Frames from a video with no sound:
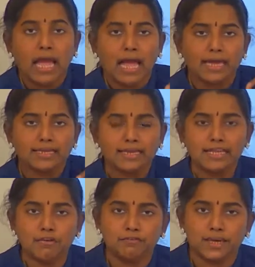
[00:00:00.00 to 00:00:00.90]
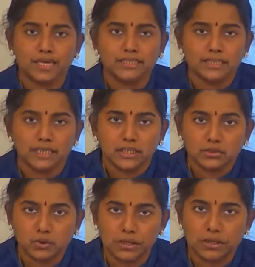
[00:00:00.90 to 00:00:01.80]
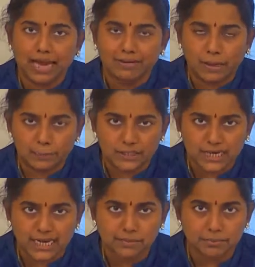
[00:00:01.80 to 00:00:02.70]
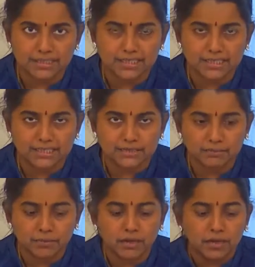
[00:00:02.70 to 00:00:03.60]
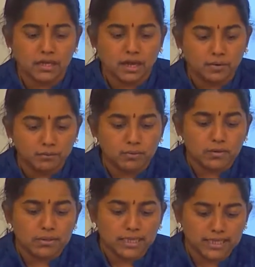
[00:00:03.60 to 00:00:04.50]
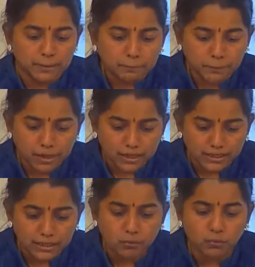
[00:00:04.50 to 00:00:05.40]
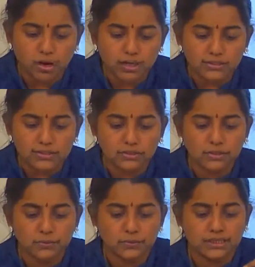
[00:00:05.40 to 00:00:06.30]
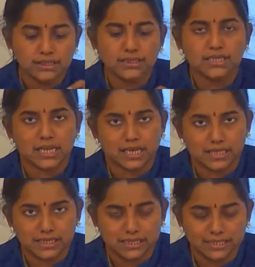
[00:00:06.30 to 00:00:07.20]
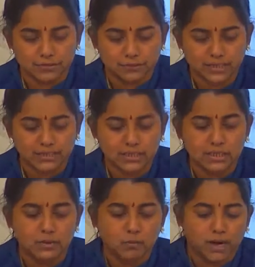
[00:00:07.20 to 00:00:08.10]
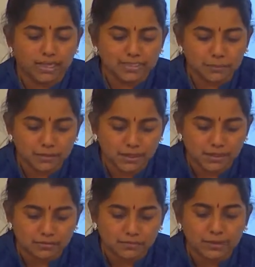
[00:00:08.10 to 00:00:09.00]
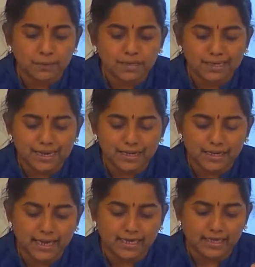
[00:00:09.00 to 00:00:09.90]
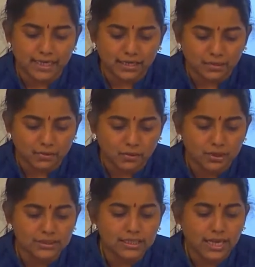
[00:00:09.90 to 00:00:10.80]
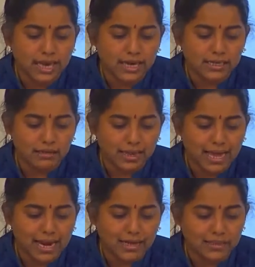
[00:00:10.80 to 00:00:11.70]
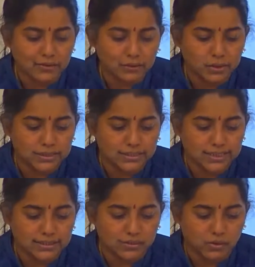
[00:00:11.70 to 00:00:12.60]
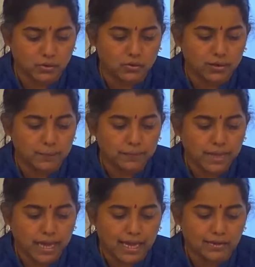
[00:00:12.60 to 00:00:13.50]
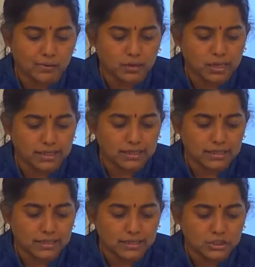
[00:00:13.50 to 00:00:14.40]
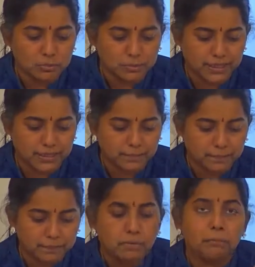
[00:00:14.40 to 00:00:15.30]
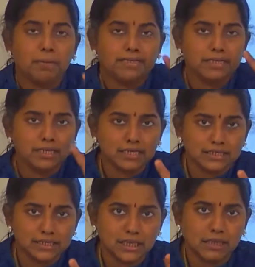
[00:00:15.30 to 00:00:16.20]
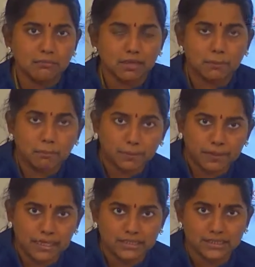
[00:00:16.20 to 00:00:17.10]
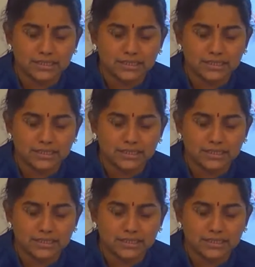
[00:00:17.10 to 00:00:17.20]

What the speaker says: An interface is going to have abstract methods. Now, the employee wants to use this training interface. What is the meaning of it? It will take get course and it will add the courses as Node, Angular, Spring. Method is same, implementation